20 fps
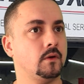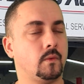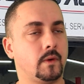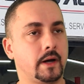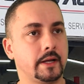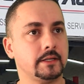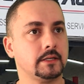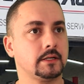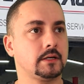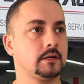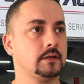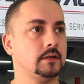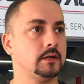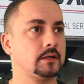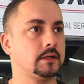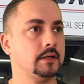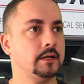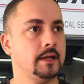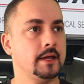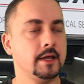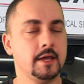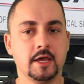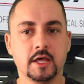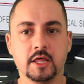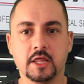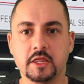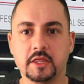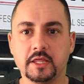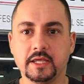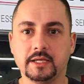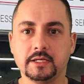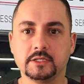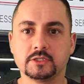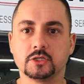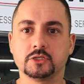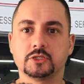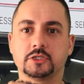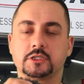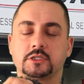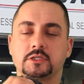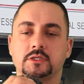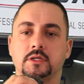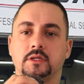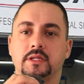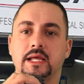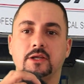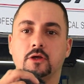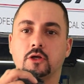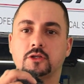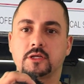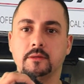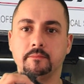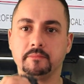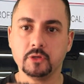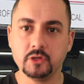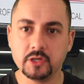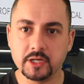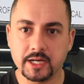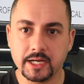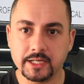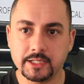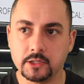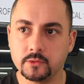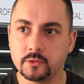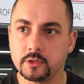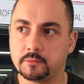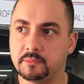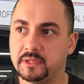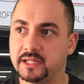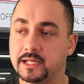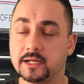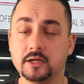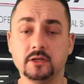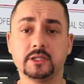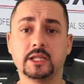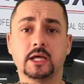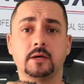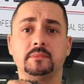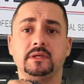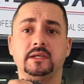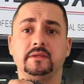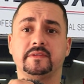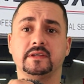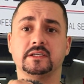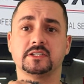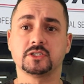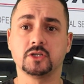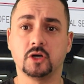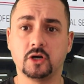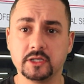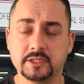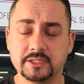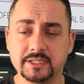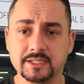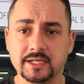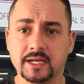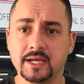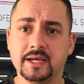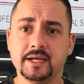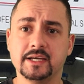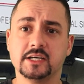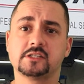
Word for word: 1 o'clock. Things are just, they're not communicating with me. They don't tell me if they started.